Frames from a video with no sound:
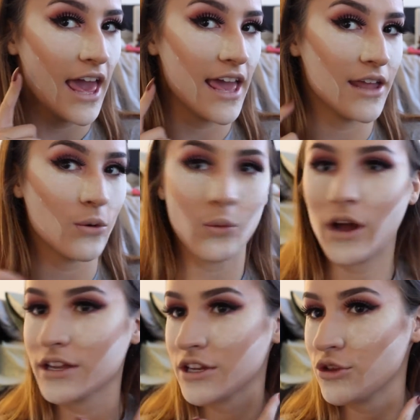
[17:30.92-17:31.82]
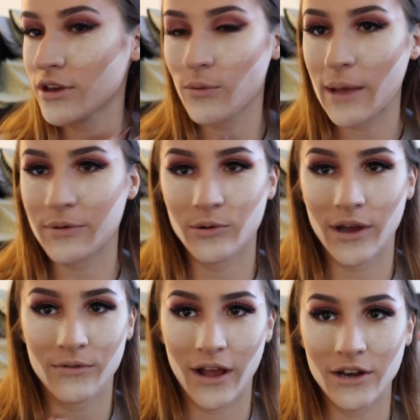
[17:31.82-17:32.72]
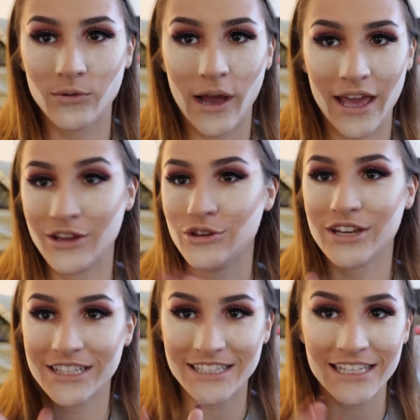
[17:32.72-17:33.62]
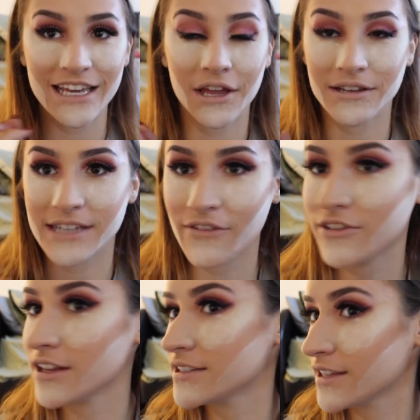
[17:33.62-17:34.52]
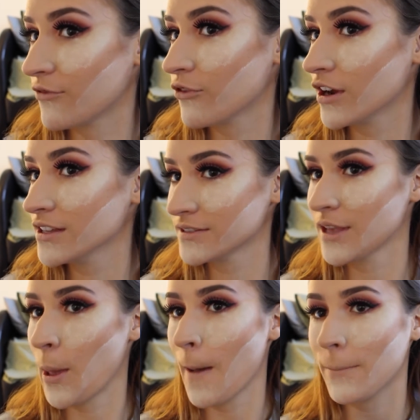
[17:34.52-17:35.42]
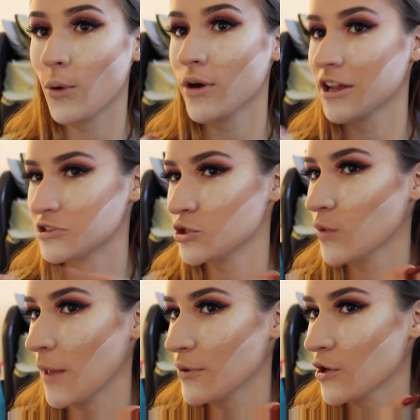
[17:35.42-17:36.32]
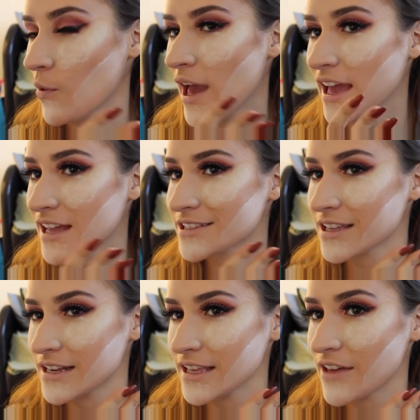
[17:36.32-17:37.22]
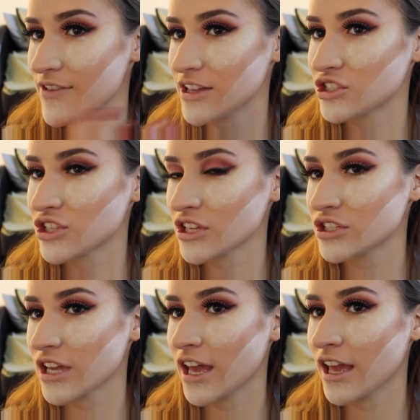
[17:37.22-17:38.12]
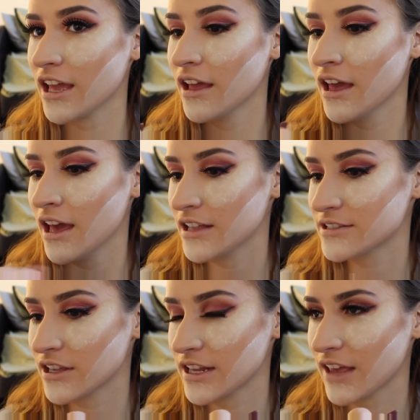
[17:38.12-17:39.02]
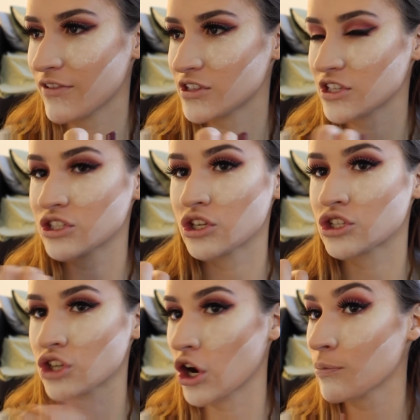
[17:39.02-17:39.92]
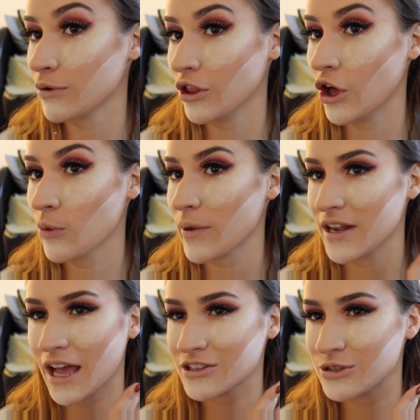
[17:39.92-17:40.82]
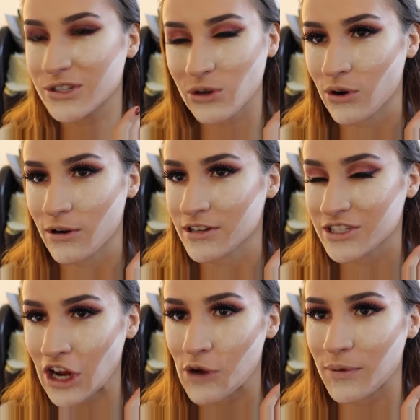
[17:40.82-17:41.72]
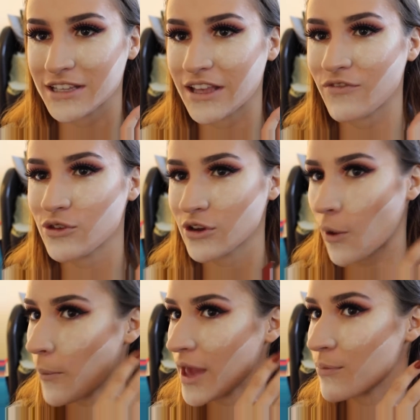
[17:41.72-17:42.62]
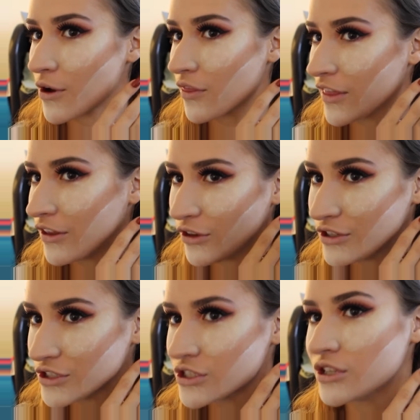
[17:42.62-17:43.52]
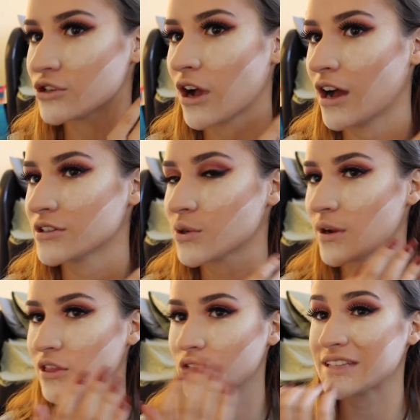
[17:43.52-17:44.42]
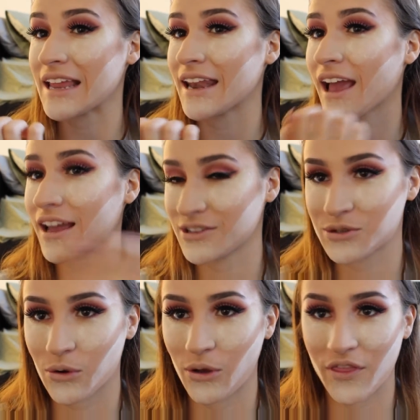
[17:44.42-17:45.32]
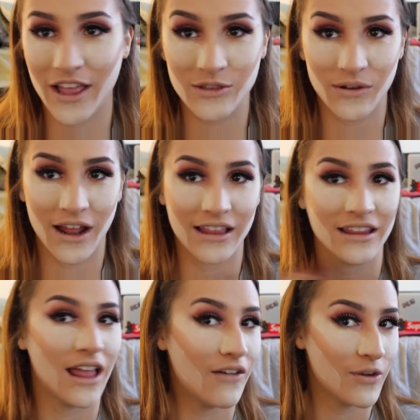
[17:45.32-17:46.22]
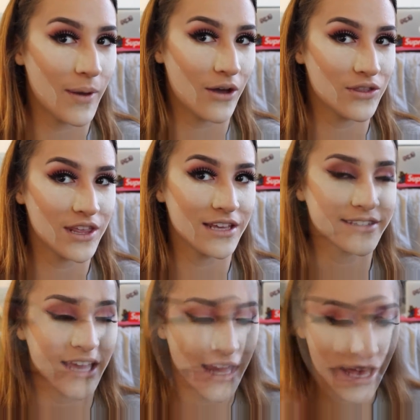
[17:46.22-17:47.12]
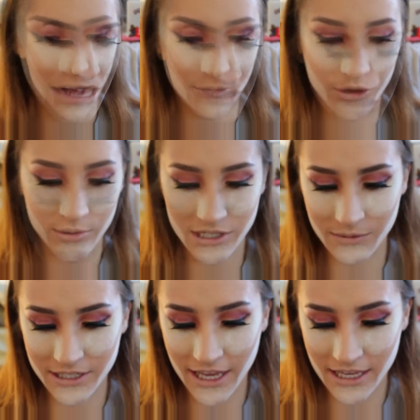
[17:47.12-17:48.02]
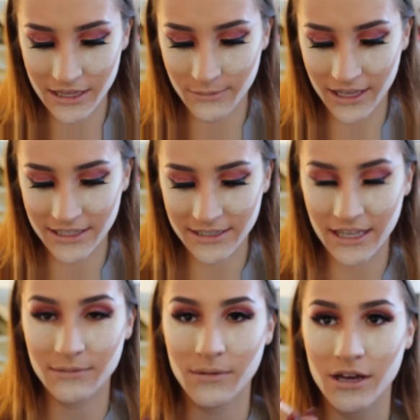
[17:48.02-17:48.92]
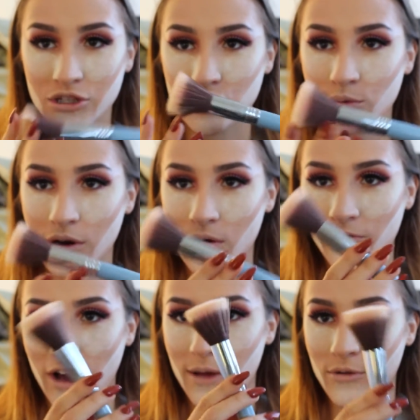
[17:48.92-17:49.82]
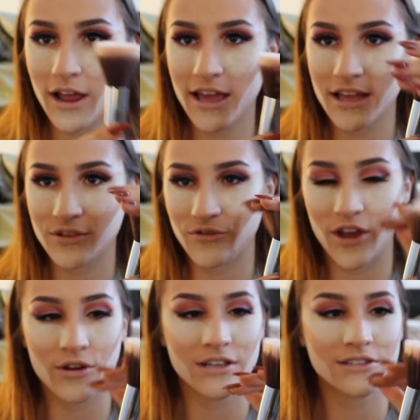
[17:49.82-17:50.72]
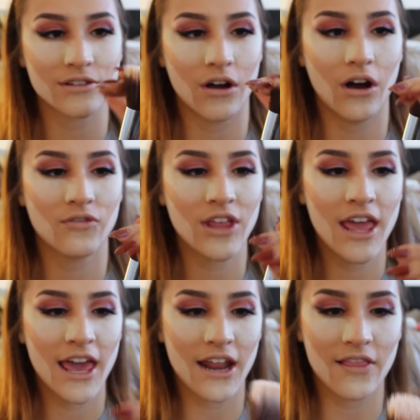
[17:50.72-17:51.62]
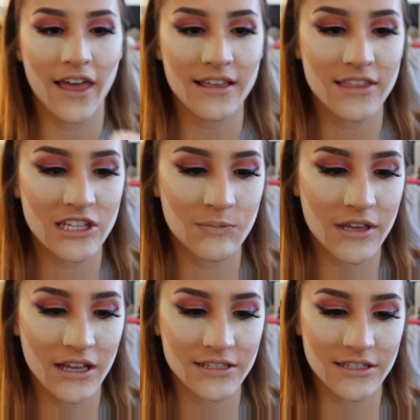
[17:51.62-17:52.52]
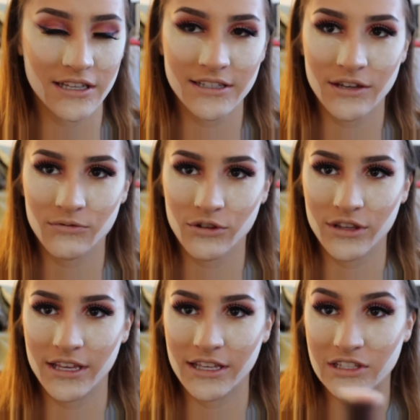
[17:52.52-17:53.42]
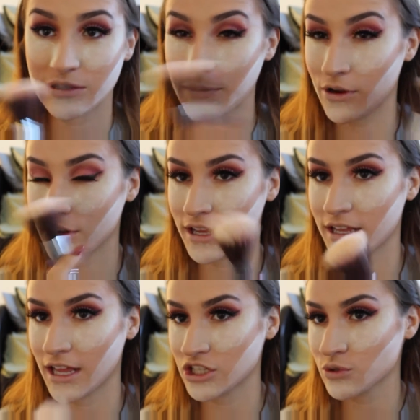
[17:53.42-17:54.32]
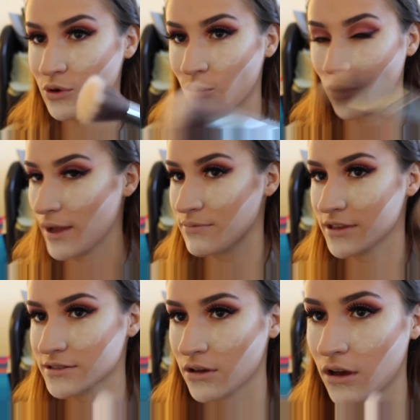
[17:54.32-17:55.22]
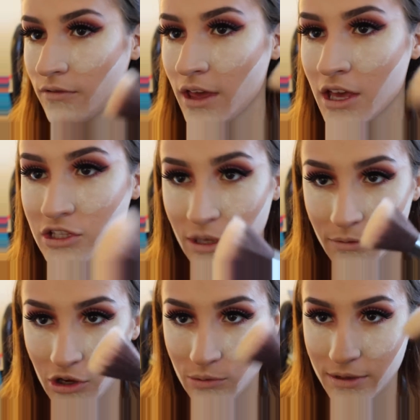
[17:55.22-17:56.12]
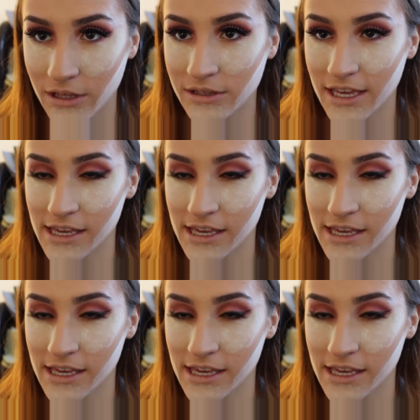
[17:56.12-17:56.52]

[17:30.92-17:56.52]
And you can wipe it away right away and you can see a definite difference. But when I do wipe it away, it's gonna give it such a sharp look, but not too sharp as if you took a paper and literally just did your contour. It looks natural, and that's what I love about this. I'm going to be taking my Sigma Duo Fibre. It's very soft, and I like this because it doesn't really smear it in. I just want to wipe this off. So I'm gonna be